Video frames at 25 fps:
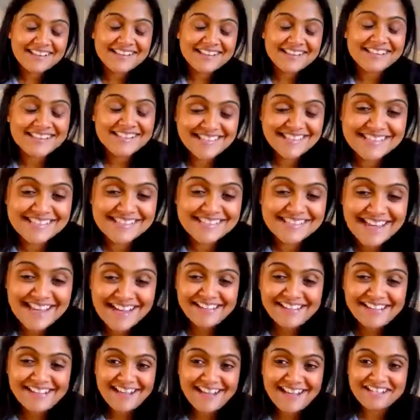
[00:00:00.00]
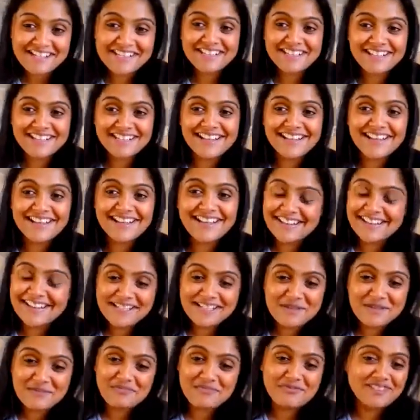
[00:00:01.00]
sit down and actually learn is
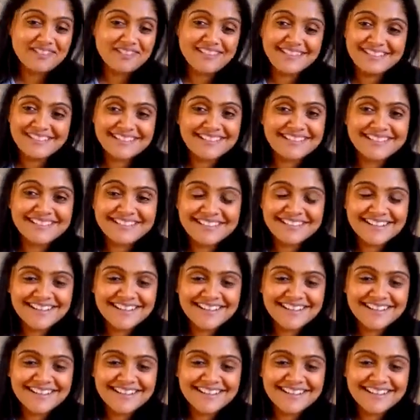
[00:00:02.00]
brilliant.